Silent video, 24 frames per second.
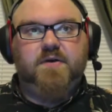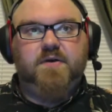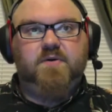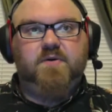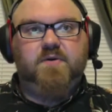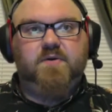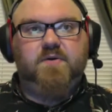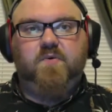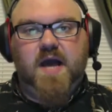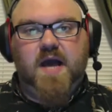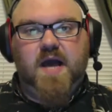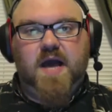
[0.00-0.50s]

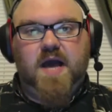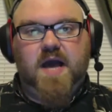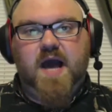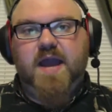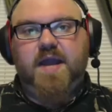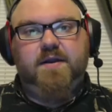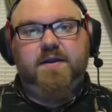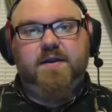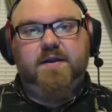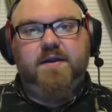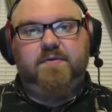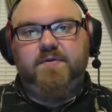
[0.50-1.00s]
cool
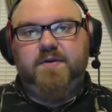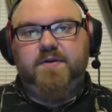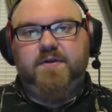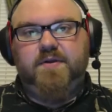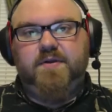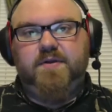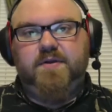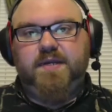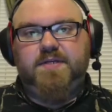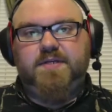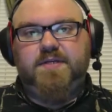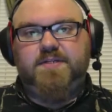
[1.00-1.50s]
guy and a really
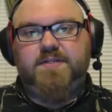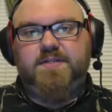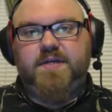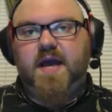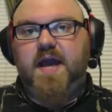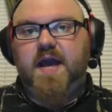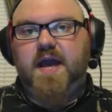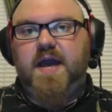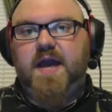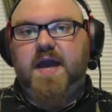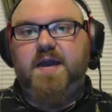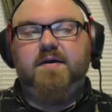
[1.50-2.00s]
nice
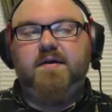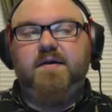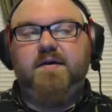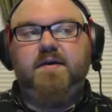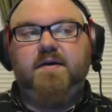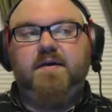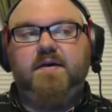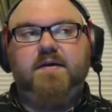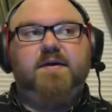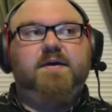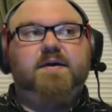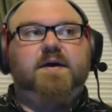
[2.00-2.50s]
guy,
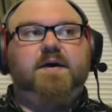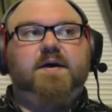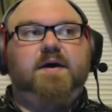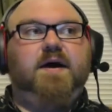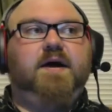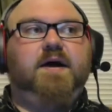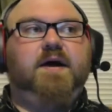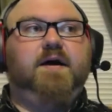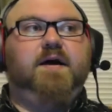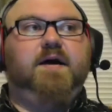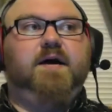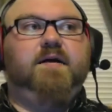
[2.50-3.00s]

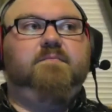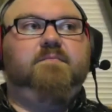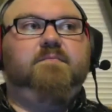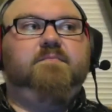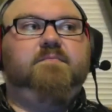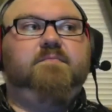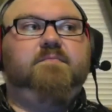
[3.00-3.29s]
and